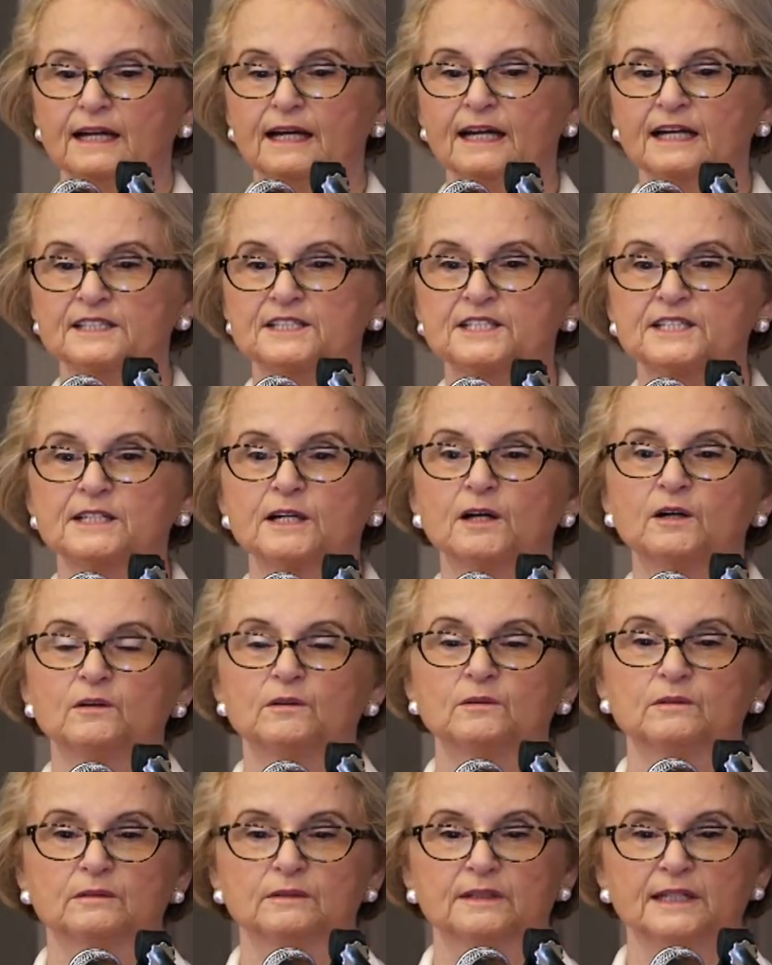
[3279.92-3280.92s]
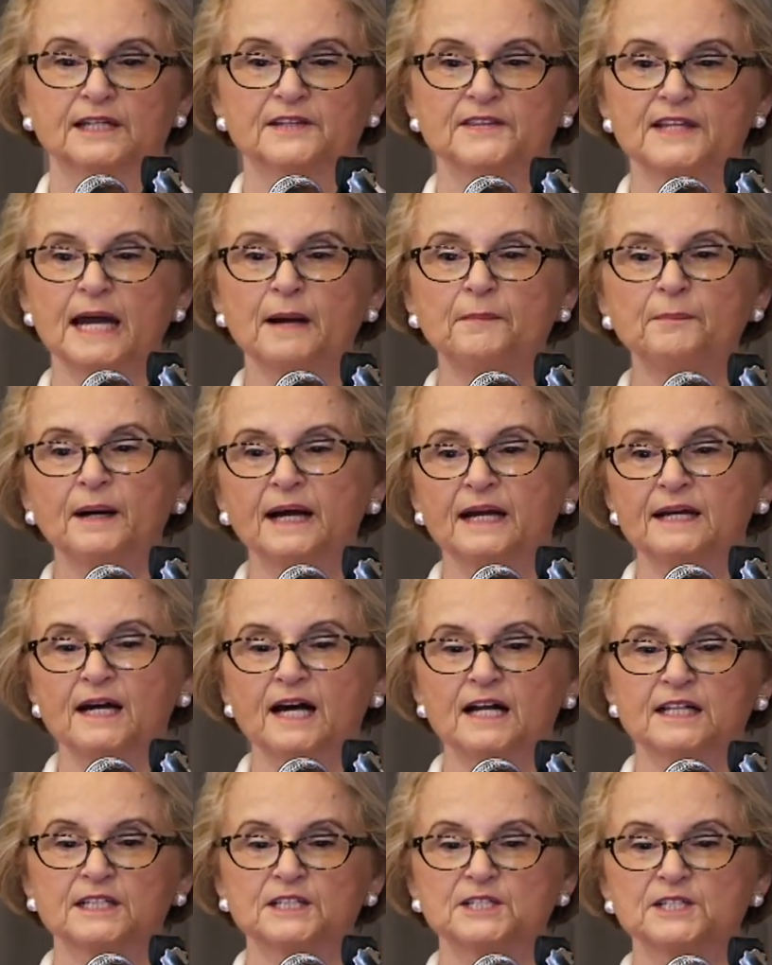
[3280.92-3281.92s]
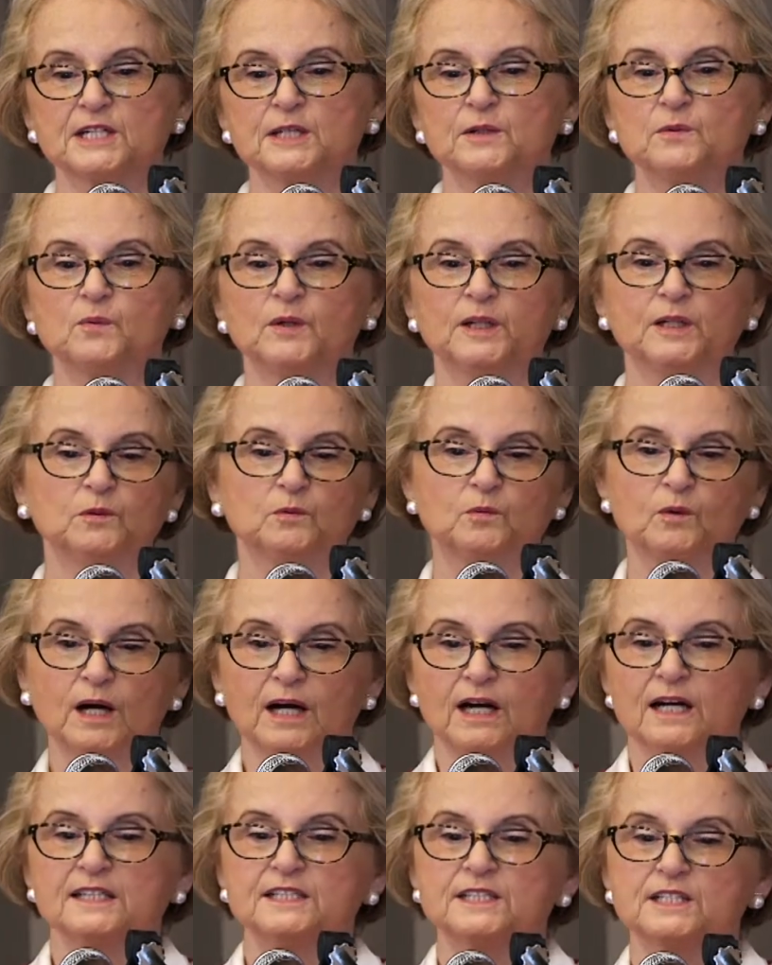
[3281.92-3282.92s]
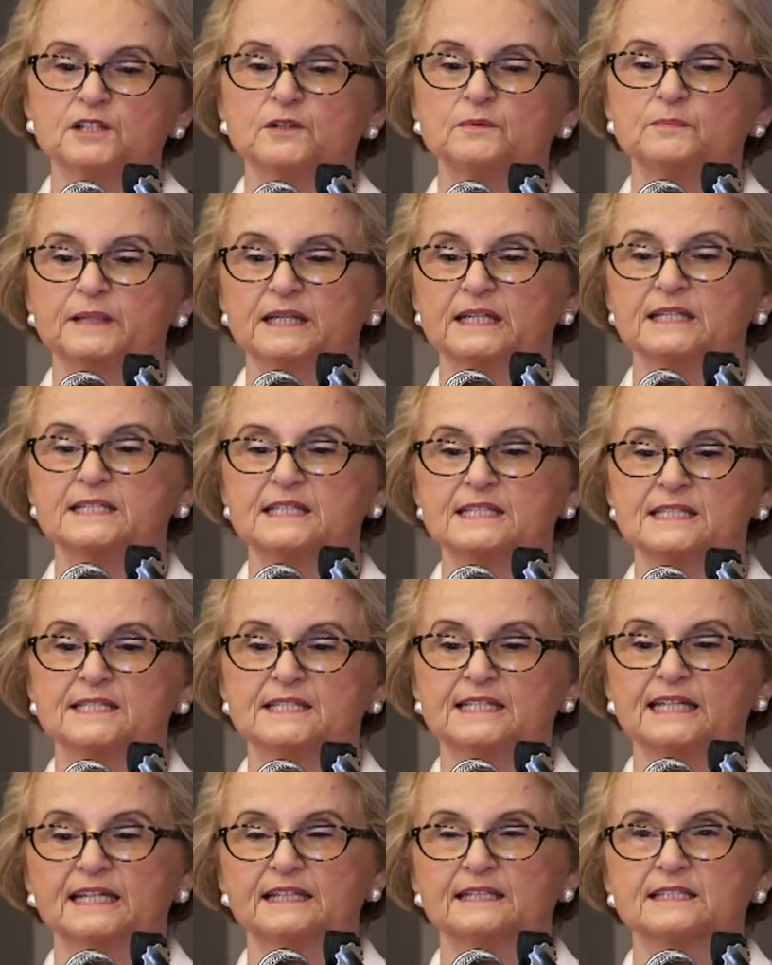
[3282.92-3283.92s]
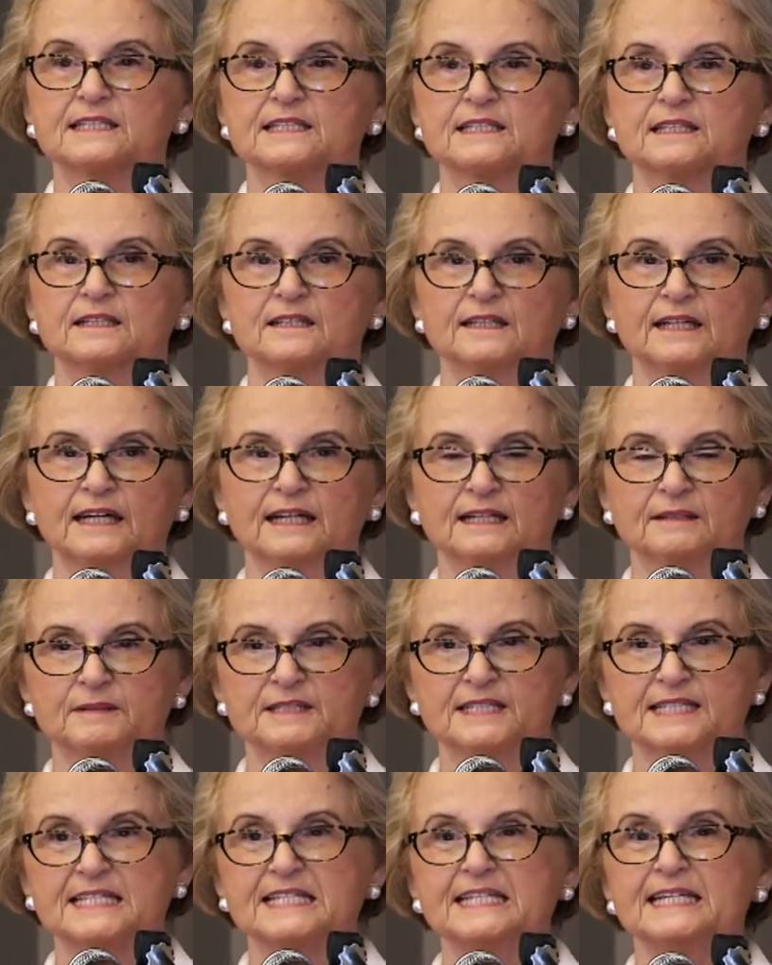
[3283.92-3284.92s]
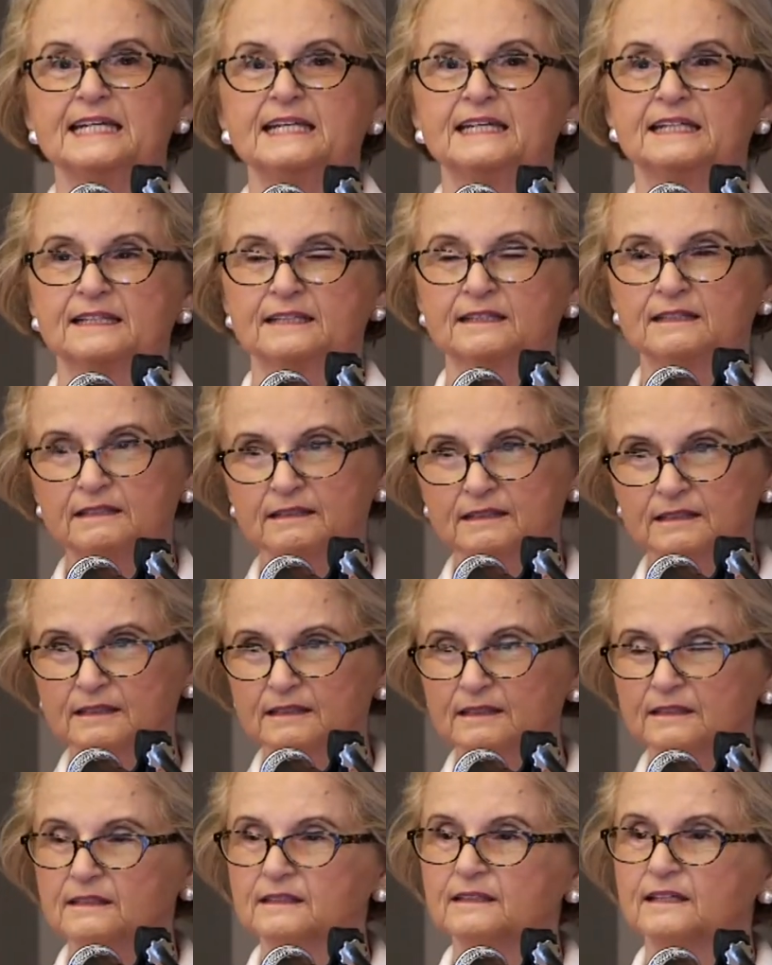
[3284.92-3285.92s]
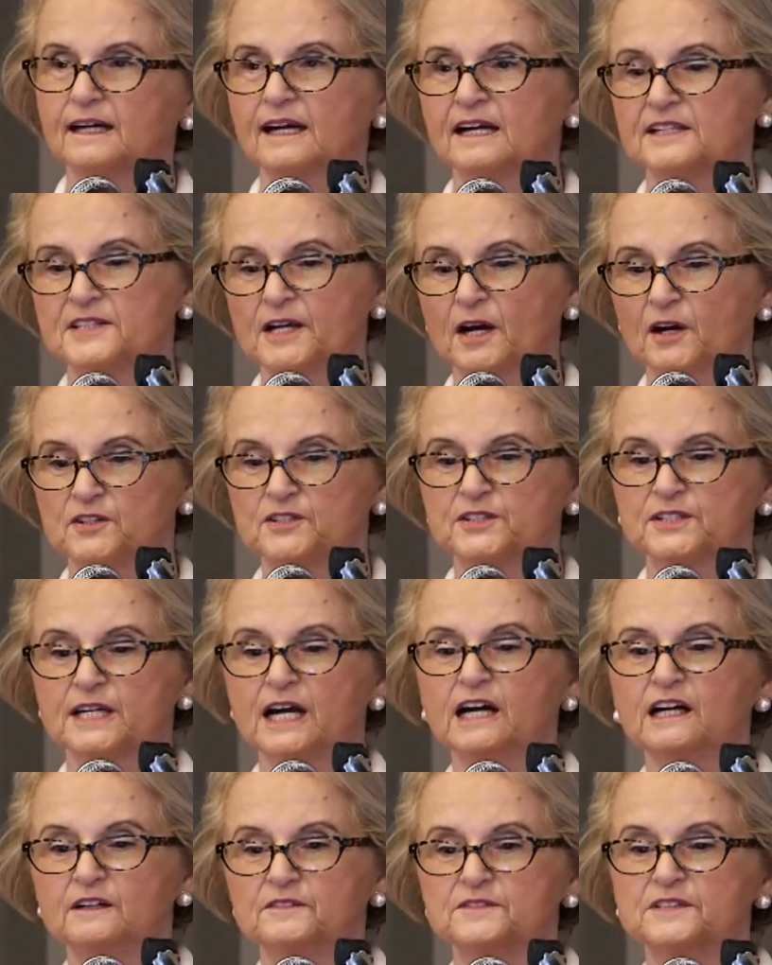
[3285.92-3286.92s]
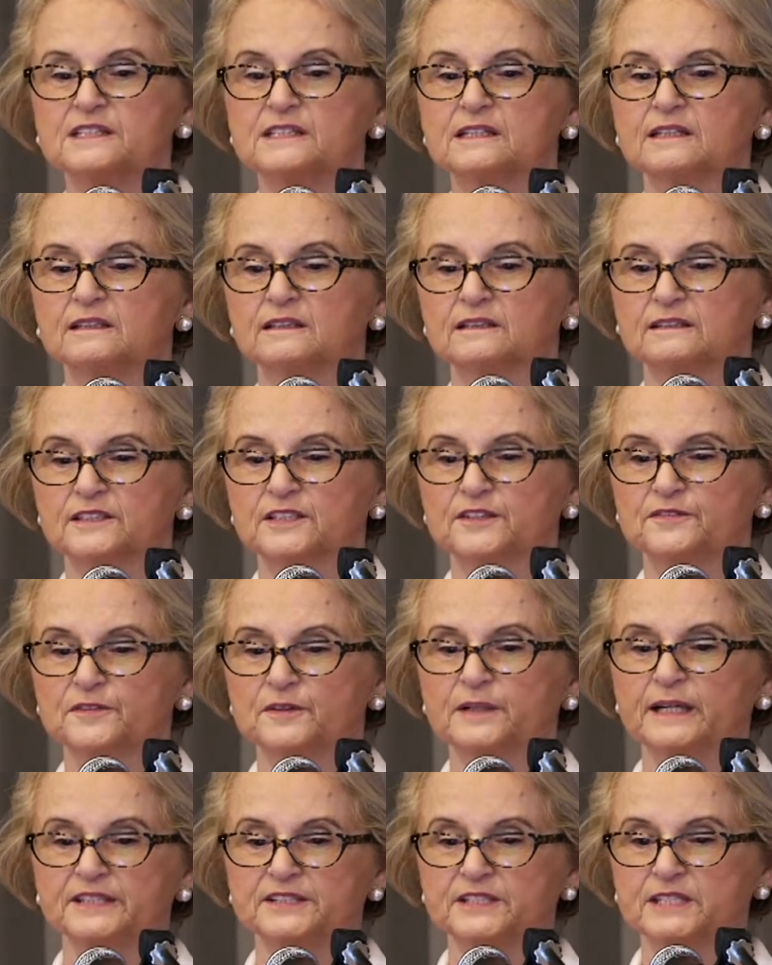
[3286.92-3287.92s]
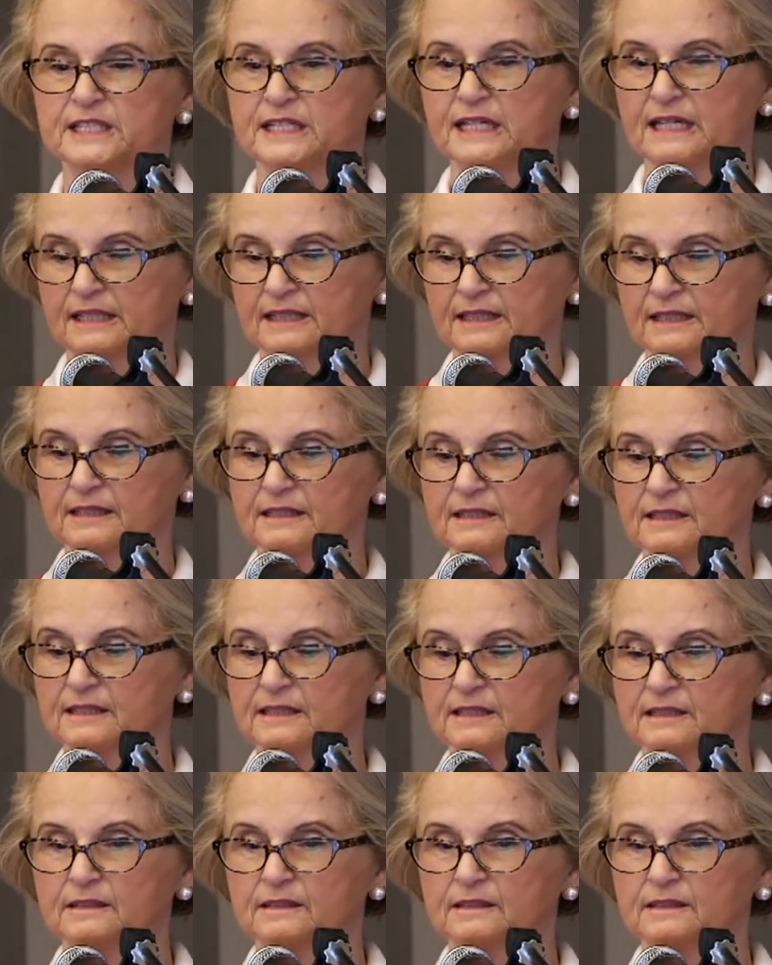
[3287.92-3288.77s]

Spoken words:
And so in that biology, we want to be distinct and seen as ourselves, differentiated.